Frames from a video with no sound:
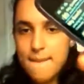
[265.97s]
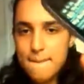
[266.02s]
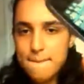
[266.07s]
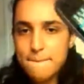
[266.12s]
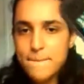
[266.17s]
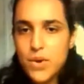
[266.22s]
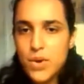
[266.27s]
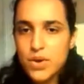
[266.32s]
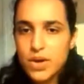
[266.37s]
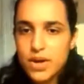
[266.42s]

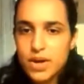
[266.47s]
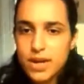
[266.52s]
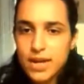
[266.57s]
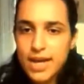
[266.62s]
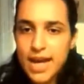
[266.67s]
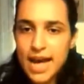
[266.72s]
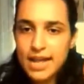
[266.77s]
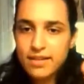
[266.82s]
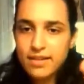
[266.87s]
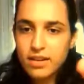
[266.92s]
Book
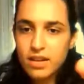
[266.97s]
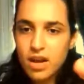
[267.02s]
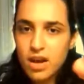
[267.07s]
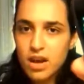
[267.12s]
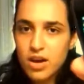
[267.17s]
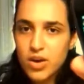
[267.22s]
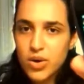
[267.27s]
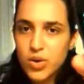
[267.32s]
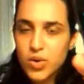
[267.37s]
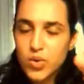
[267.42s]

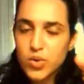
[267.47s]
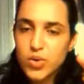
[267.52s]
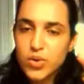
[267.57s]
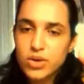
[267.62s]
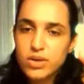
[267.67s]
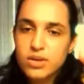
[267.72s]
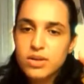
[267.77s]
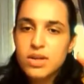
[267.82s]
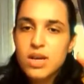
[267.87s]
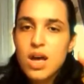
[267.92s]
Catalog.
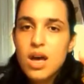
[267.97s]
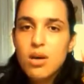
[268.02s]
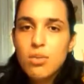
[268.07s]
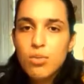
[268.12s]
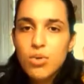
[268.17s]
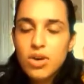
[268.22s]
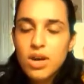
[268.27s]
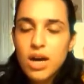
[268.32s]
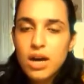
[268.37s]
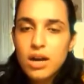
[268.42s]

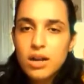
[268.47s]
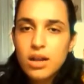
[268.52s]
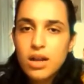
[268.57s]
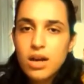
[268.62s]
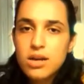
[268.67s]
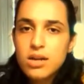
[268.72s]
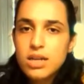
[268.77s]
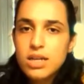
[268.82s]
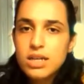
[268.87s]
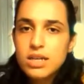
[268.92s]
Book
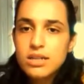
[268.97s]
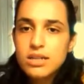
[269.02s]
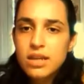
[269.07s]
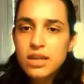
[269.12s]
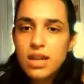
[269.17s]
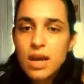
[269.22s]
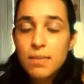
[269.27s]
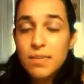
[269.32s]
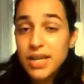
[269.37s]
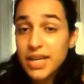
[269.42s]
Catalog is
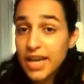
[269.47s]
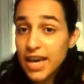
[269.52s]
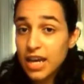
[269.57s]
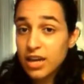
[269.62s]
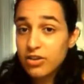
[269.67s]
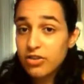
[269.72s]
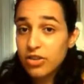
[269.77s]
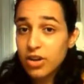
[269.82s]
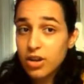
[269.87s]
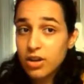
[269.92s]
an
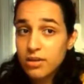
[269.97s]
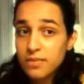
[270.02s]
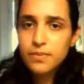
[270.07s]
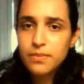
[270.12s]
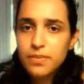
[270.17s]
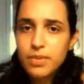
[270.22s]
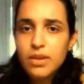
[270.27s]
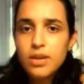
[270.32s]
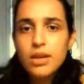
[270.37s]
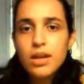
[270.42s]
application.
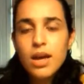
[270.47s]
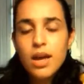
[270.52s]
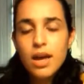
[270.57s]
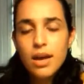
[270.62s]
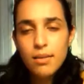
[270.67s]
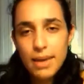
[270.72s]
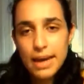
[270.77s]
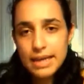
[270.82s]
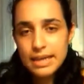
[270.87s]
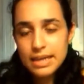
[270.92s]

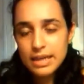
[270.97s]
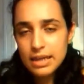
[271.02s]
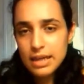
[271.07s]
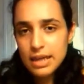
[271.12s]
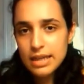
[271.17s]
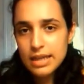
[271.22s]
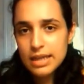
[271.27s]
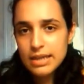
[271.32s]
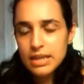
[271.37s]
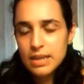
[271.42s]

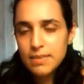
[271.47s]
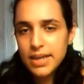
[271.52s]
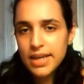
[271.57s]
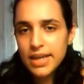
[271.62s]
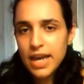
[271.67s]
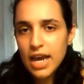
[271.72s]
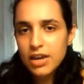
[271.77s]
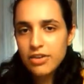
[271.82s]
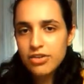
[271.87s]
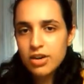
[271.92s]
Basically, this
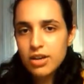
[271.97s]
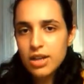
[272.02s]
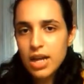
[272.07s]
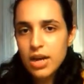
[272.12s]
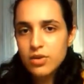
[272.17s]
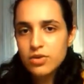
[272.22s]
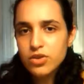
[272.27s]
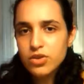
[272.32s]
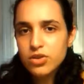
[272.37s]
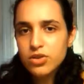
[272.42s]
application
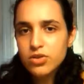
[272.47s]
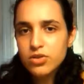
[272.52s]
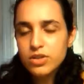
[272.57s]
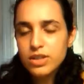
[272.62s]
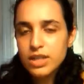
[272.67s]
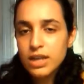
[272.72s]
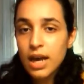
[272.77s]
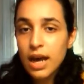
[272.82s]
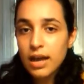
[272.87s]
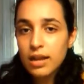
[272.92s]
allows you to
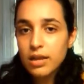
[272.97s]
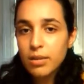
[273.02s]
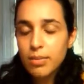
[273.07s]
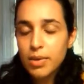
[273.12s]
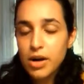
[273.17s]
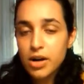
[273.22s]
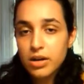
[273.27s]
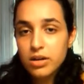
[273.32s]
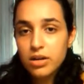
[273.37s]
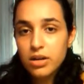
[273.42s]
scan the
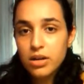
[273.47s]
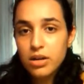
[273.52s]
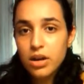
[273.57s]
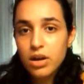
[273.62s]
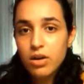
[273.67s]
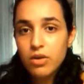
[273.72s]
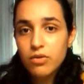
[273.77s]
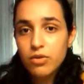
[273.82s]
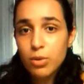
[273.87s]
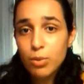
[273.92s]
barcode
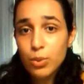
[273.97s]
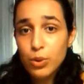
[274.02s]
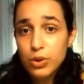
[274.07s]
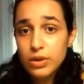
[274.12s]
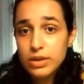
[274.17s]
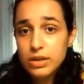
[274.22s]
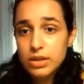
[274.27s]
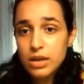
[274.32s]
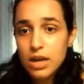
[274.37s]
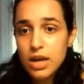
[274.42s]
of your book,
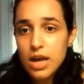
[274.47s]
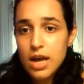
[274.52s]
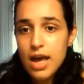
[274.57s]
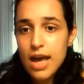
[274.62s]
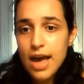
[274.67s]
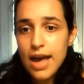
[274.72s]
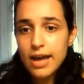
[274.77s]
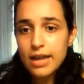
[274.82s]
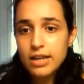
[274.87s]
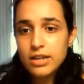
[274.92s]

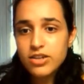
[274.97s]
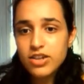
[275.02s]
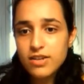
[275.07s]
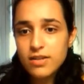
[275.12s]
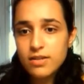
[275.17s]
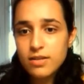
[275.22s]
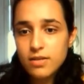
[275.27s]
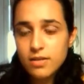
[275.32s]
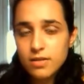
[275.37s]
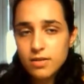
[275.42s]
and it
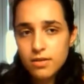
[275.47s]
just